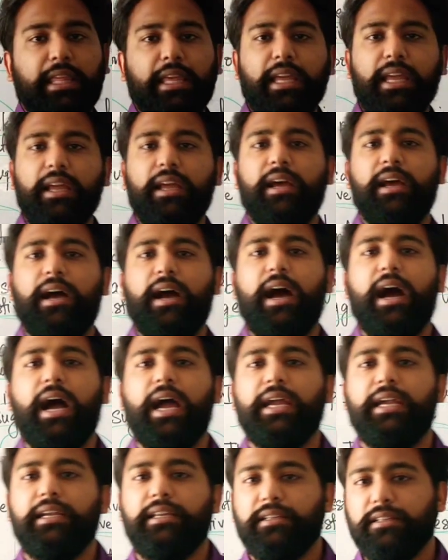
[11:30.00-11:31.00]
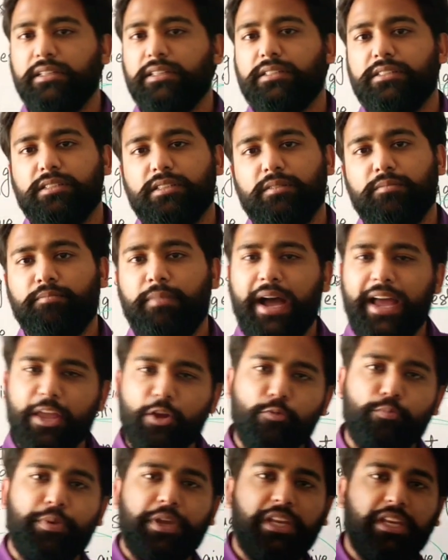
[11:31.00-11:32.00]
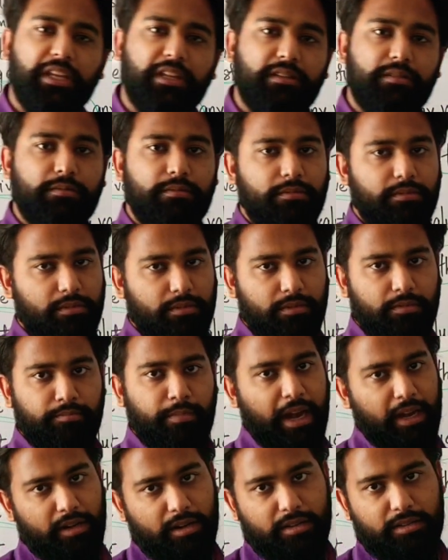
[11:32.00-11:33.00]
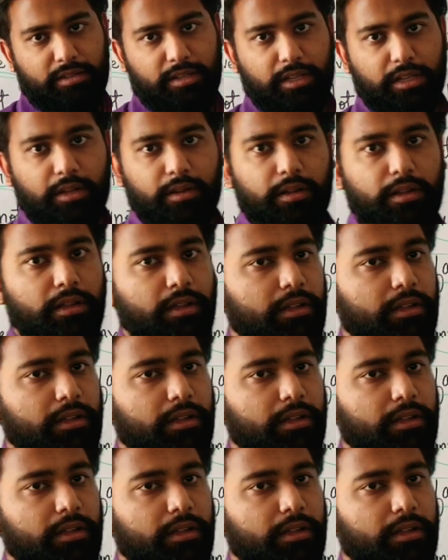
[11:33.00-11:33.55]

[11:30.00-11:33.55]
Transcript: the ideals. My opinion matters here.